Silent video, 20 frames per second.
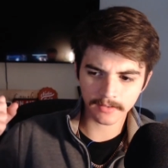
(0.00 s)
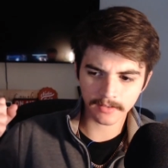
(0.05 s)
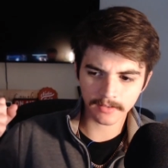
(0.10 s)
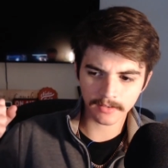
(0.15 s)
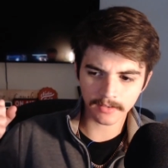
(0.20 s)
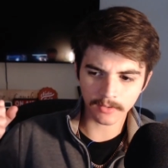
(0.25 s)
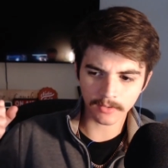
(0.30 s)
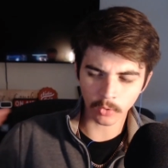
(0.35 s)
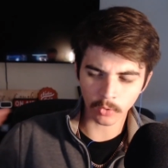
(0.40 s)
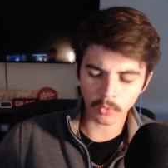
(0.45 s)

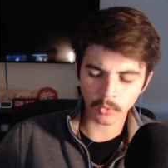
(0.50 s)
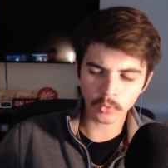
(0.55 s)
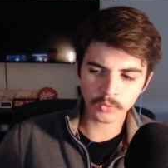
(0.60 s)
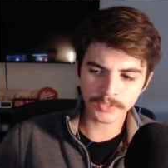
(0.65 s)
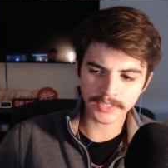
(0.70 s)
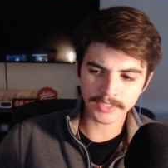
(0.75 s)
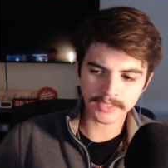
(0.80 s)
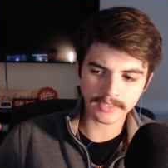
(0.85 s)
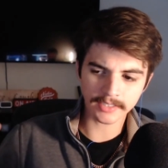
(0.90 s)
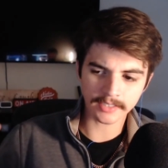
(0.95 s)

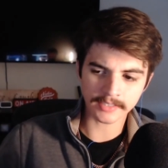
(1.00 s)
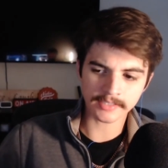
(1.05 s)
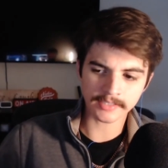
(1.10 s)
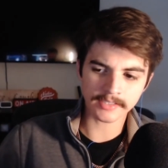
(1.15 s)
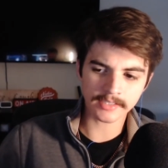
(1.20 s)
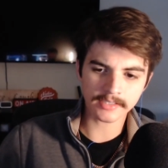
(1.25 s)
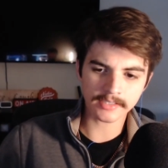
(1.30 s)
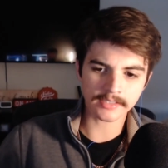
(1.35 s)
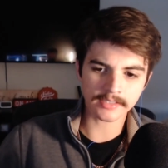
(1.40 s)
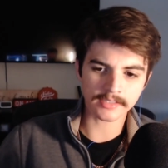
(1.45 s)
holding
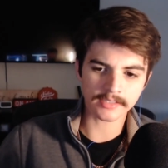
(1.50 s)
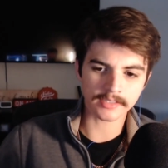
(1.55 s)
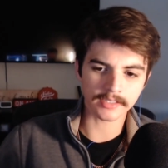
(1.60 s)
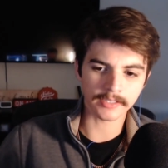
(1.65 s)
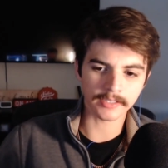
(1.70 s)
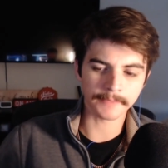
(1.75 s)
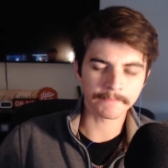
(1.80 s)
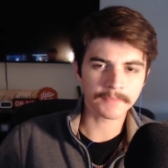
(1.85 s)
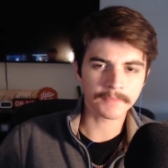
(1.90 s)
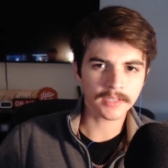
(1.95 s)

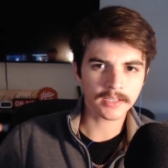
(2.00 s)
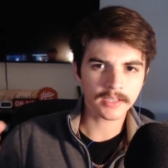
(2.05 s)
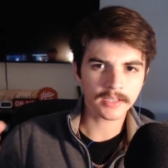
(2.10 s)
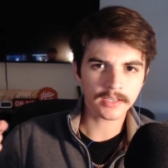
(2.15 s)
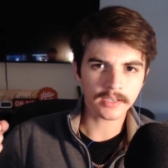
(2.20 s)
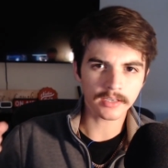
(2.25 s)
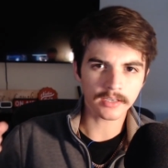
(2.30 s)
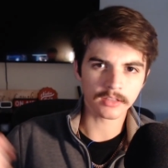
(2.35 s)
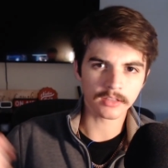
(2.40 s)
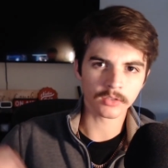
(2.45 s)
consistency
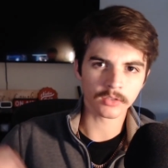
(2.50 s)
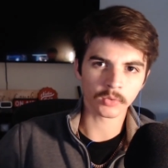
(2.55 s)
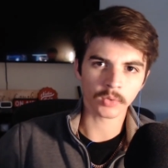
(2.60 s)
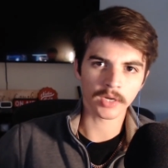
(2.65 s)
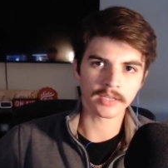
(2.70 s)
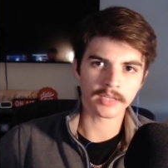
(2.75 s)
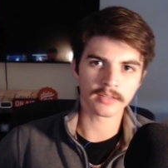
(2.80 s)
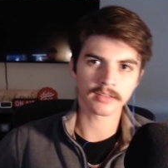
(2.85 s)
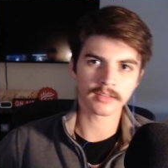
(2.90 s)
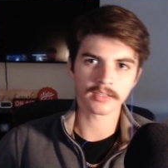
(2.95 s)
in the
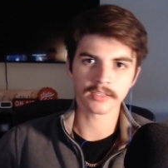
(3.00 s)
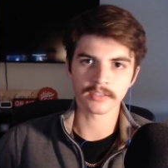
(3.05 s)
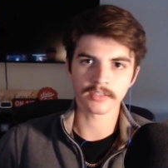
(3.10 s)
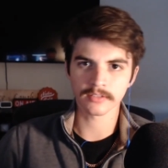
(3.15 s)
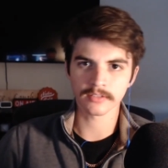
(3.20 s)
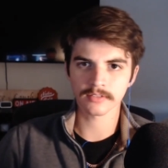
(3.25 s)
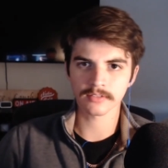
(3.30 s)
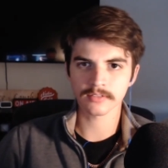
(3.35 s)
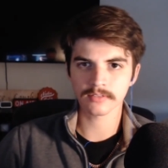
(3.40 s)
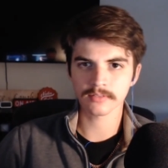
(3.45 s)
right
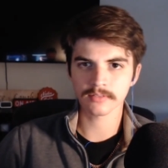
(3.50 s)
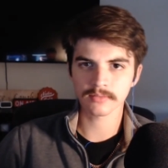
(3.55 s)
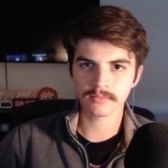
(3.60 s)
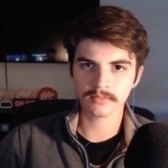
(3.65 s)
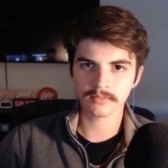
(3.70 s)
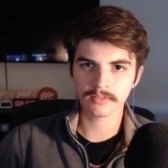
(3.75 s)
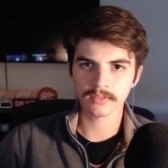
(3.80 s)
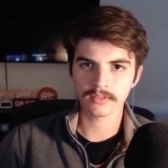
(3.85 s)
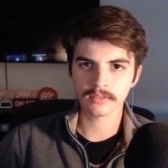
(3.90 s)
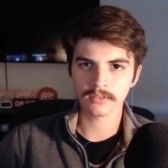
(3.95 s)
things,
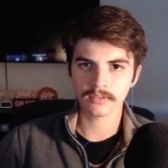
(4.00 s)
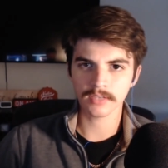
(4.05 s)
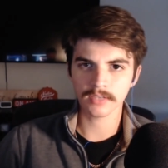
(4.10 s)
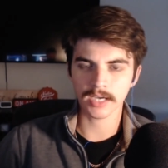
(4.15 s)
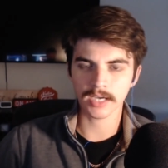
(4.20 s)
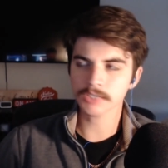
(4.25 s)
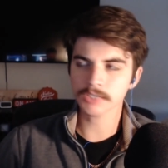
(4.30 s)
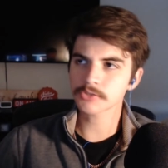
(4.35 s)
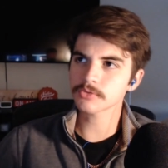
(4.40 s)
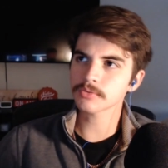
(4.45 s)

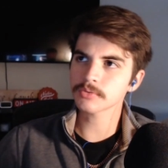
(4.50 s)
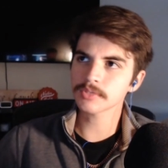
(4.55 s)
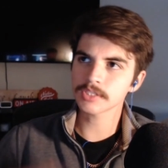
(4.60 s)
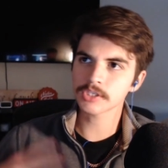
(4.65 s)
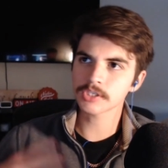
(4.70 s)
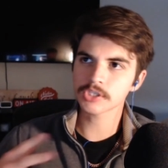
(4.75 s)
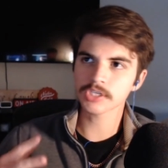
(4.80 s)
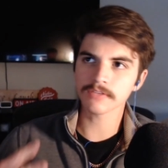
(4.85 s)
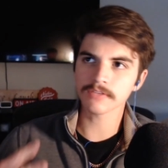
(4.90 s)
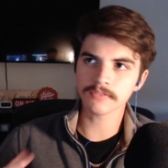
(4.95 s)
actually
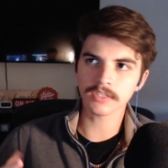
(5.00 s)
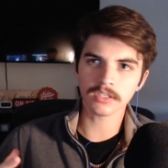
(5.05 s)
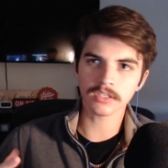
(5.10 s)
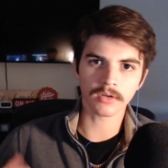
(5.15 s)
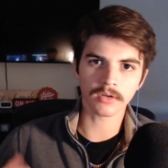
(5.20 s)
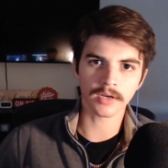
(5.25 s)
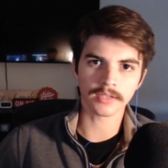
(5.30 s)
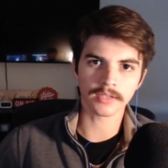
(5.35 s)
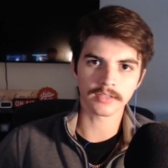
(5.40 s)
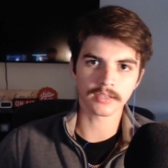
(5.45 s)
shifting
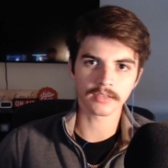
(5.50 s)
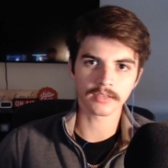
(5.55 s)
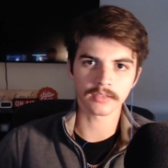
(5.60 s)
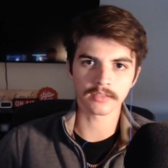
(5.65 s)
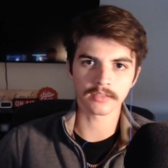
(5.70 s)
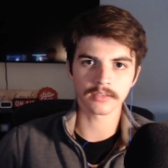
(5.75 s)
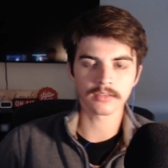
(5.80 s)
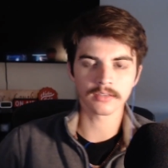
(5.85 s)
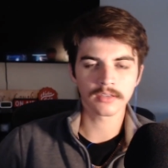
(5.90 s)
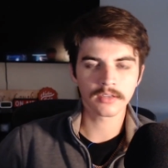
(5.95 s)
your
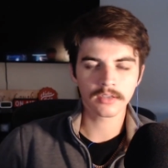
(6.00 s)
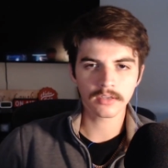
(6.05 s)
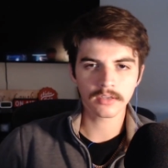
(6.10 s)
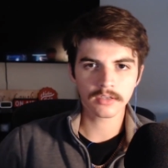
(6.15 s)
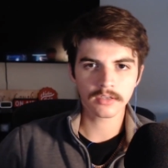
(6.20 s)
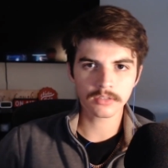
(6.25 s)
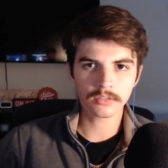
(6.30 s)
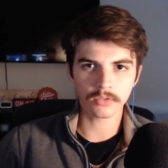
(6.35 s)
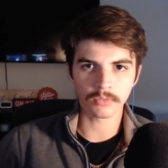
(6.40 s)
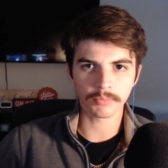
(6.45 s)
identity
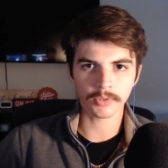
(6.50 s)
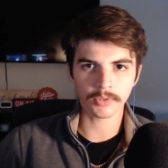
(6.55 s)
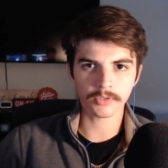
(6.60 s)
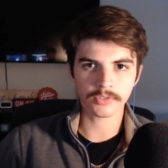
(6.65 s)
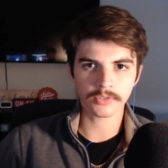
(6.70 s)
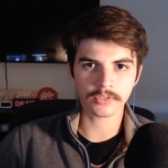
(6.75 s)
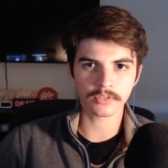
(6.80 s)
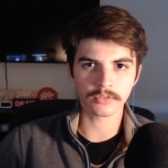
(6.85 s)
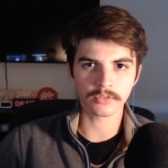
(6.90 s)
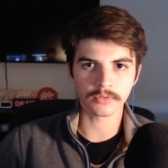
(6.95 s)
to a
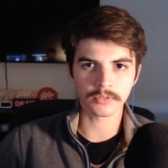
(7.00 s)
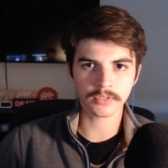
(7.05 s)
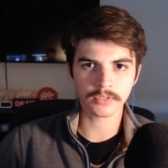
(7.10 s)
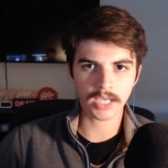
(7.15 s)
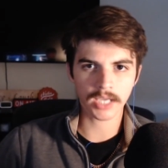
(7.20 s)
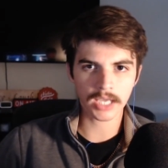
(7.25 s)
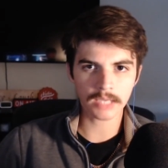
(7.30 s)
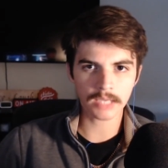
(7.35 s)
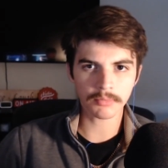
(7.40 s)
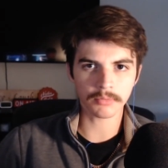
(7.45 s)
person who is
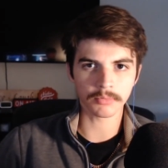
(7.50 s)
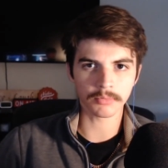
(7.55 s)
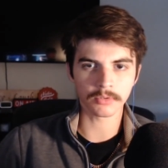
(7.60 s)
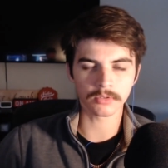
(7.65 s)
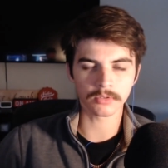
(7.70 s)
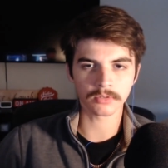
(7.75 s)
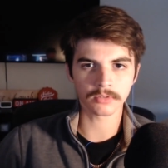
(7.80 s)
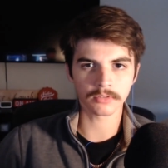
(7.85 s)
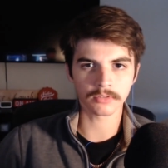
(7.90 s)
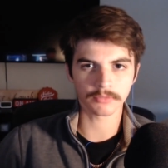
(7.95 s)

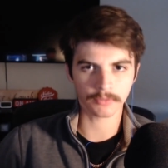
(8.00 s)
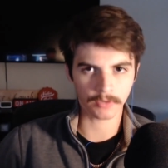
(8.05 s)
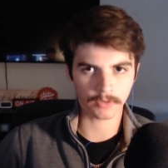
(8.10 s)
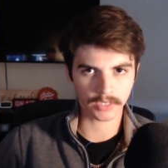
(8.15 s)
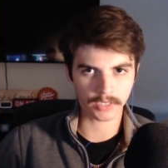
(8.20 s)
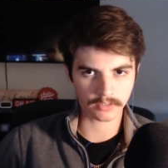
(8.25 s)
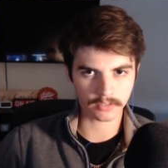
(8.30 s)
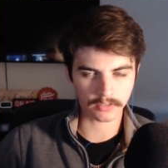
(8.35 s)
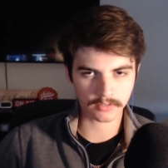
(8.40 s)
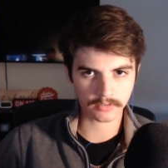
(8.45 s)
capable of
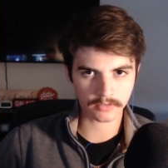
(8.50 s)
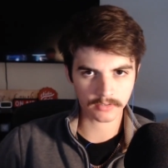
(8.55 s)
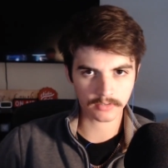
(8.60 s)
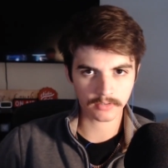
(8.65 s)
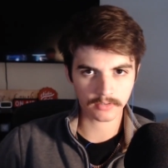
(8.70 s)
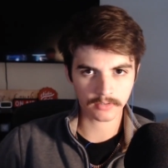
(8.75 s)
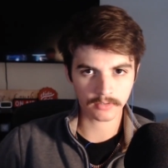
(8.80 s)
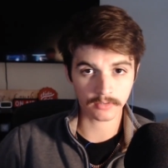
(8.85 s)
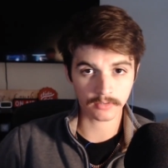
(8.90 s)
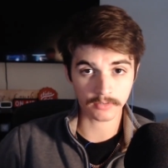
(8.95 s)
greatness,
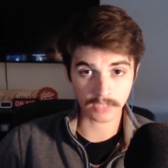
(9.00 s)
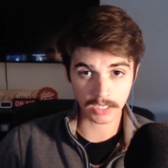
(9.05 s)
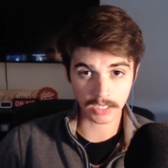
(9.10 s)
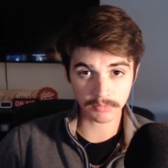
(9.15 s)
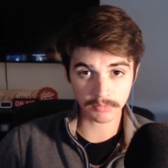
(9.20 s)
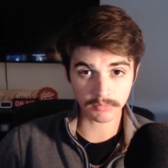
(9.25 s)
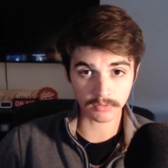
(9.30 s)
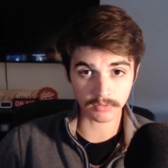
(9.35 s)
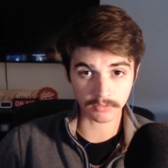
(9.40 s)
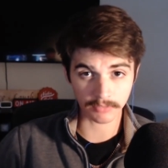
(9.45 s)
who's
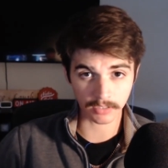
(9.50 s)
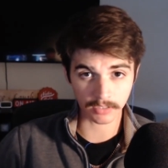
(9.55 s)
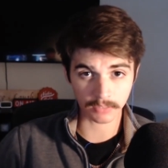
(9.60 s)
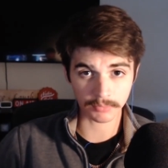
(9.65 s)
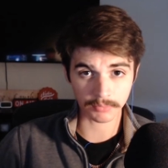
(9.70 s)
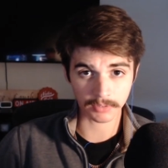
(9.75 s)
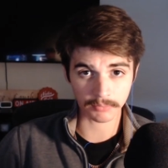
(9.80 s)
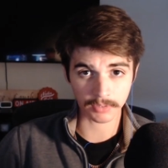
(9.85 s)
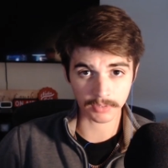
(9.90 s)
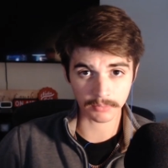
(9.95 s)
capable of
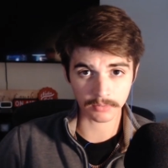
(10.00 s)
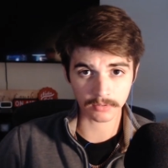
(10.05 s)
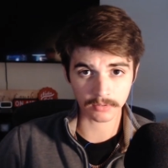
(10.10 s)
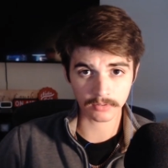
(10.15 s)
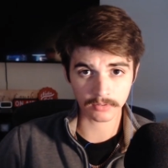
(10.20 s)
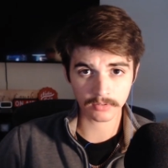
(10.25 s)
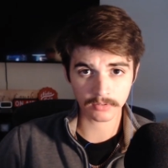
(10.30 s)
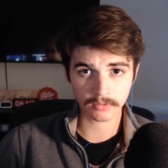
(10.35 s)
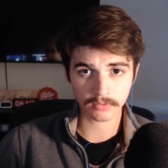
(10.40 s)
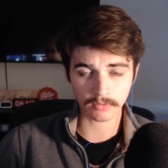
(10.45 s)
helping people,
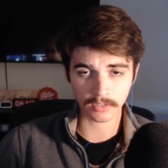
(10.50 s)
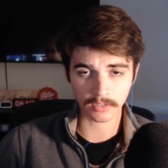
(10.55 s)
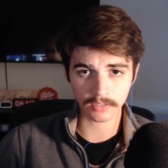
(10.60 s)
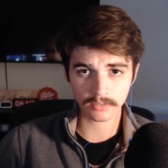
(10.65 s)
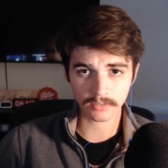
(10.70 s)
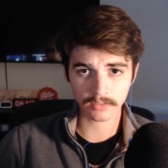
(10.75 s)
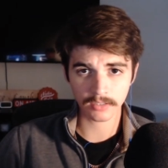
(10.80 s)
right?